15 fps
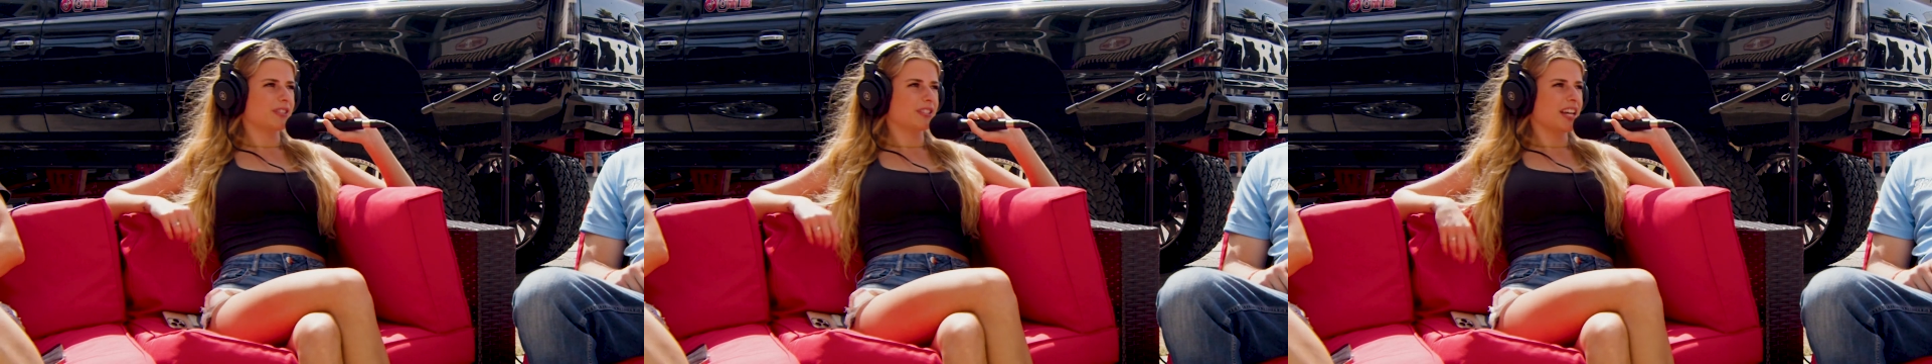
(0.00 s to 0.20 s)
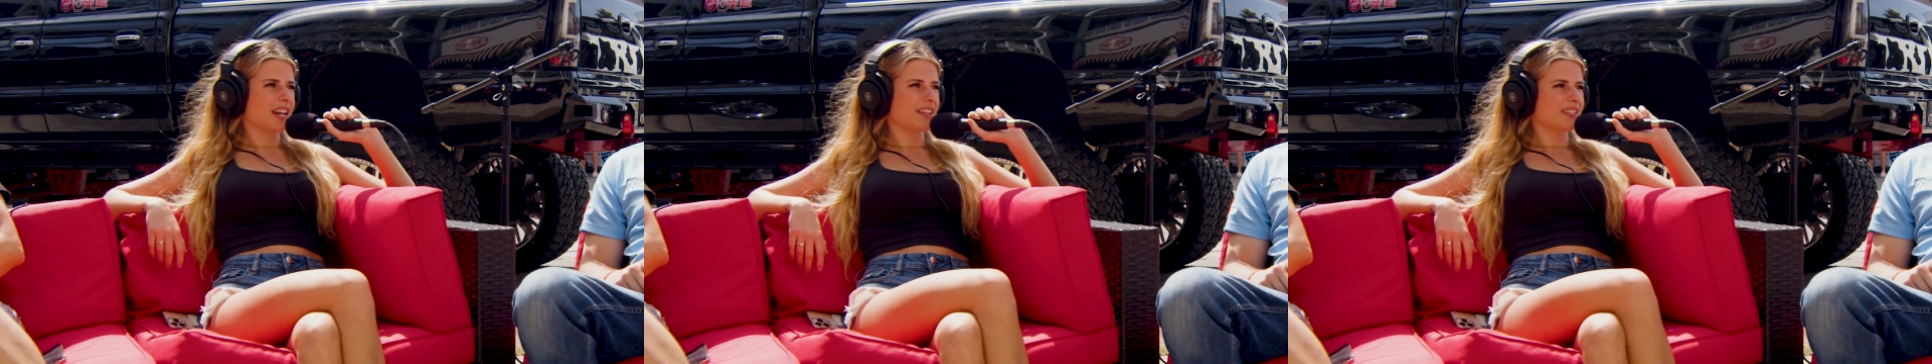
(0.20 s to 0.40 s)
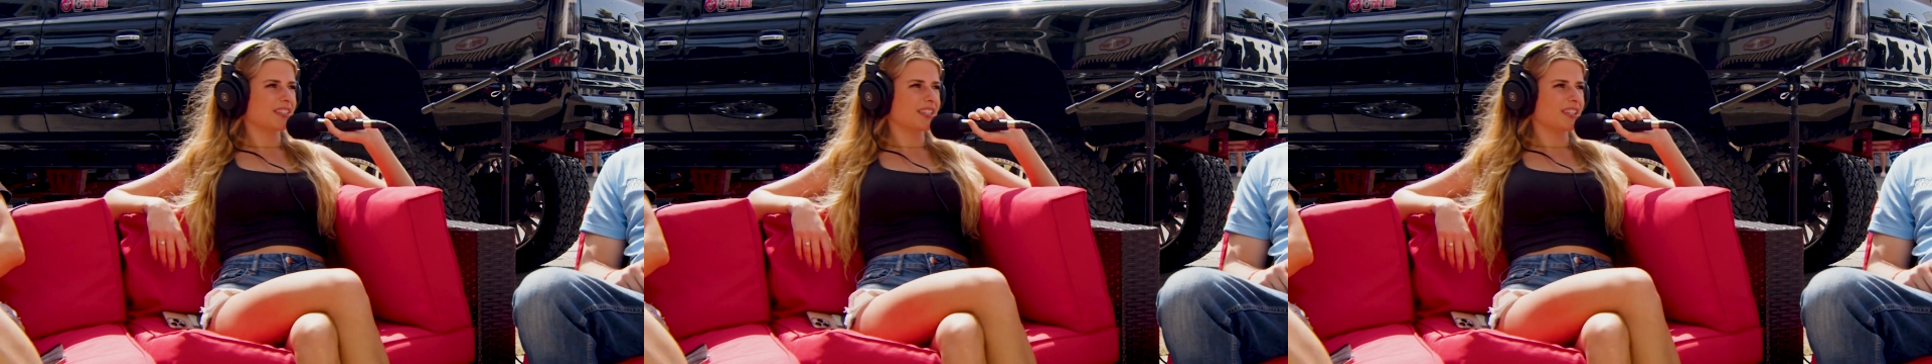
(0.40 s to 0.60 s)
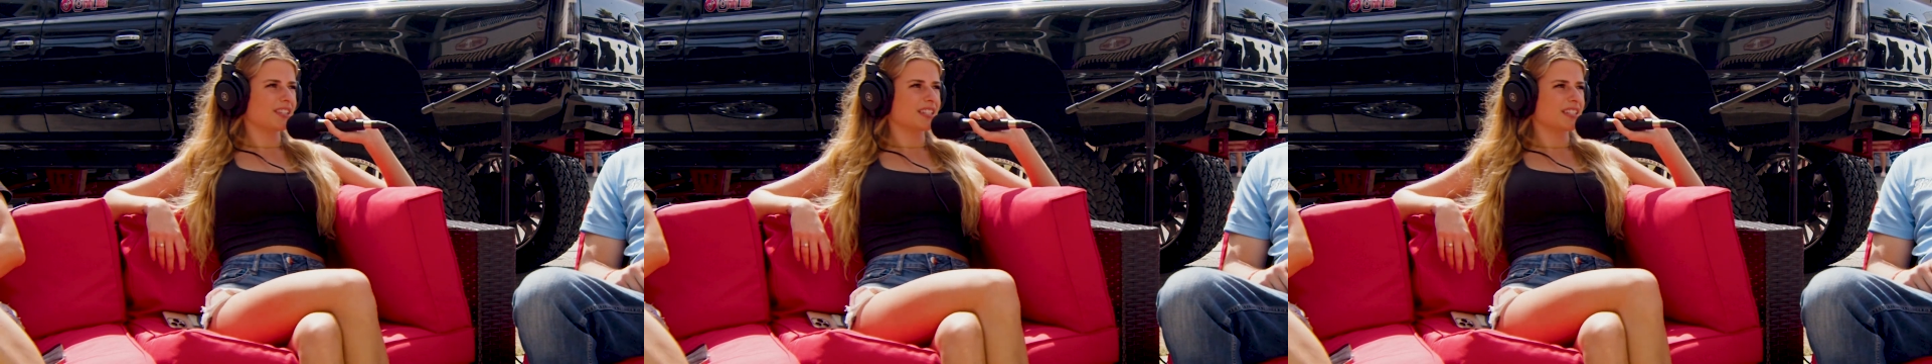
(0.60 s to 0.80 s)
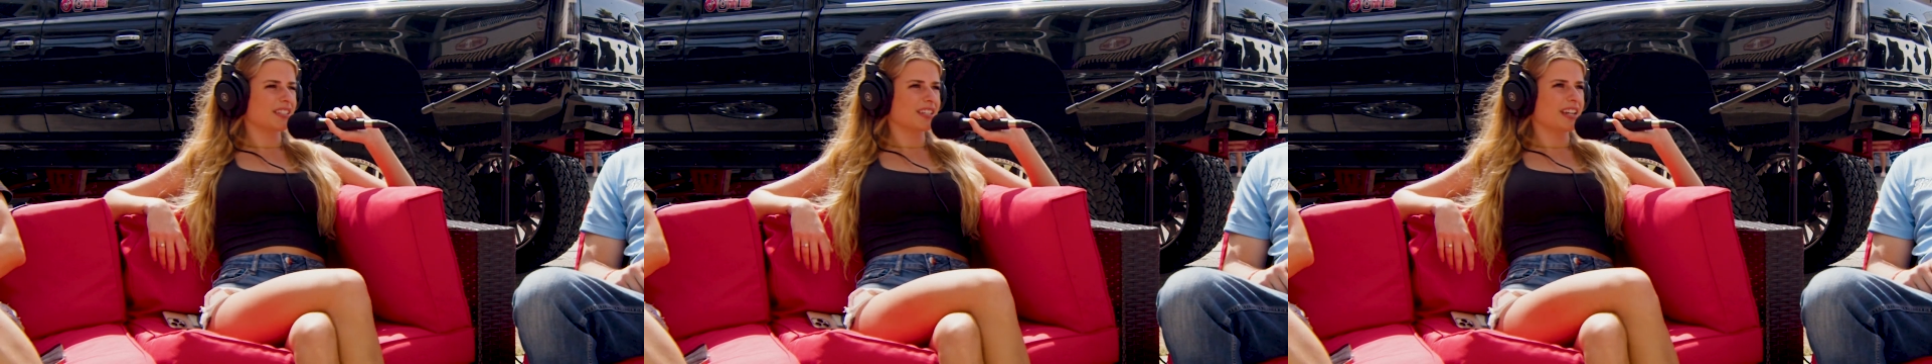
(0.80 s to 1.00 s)
take us
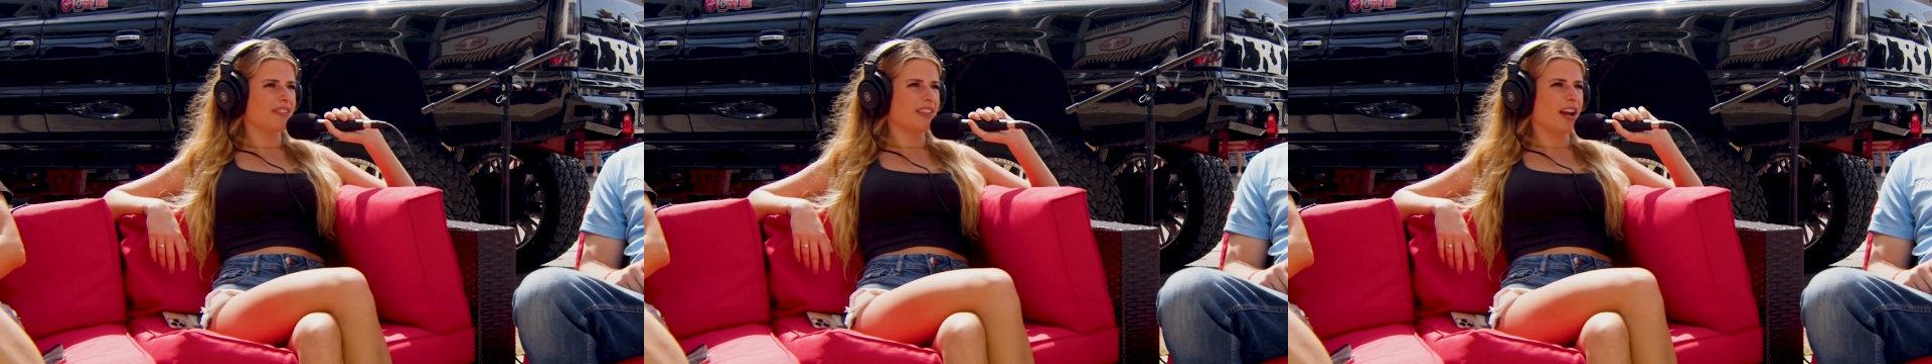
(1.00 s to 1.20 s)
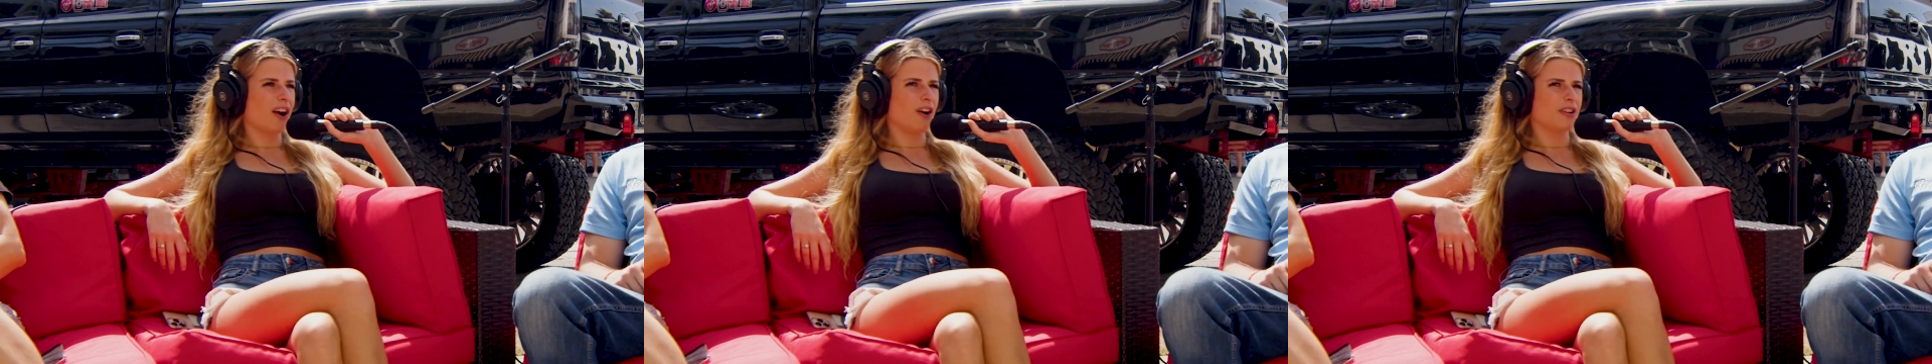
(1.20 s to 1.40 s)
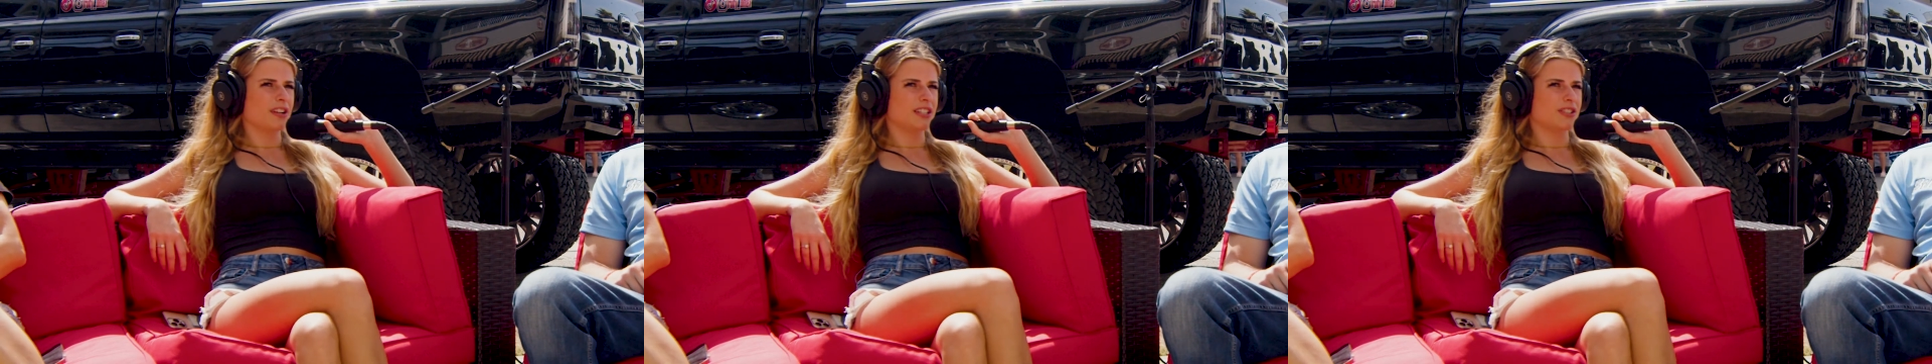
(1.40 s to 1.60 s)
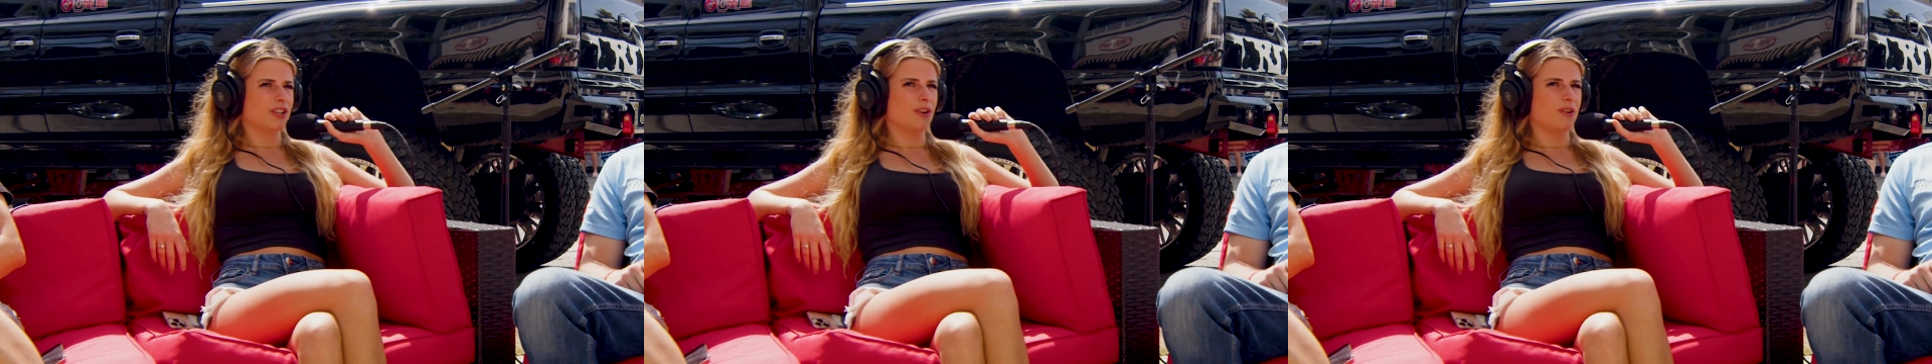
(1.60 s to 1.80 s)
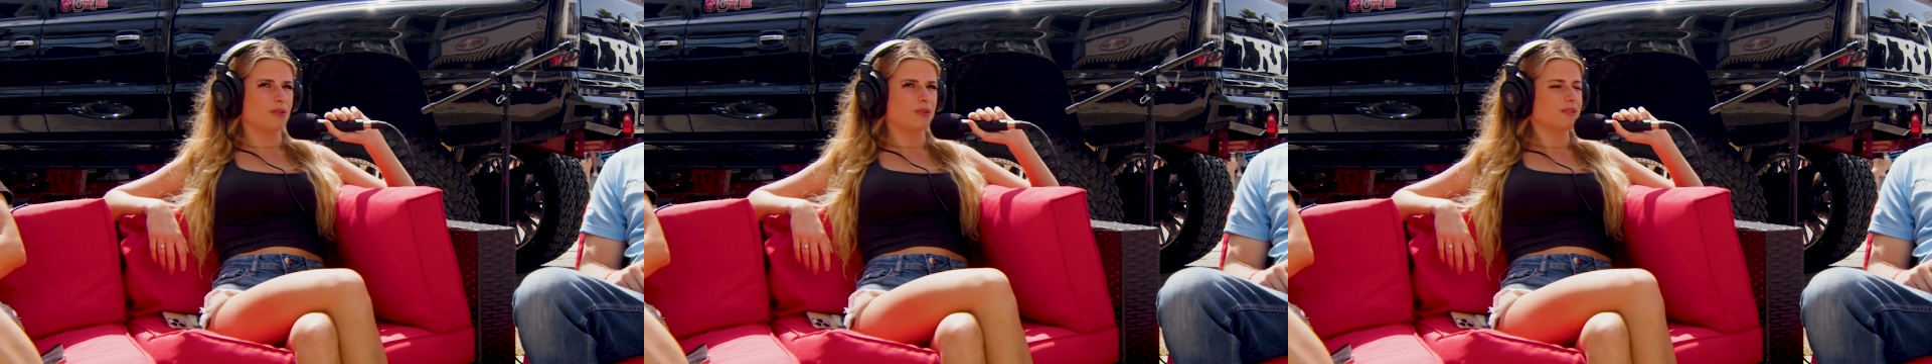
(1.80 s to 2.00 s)
seriously, and they already don't.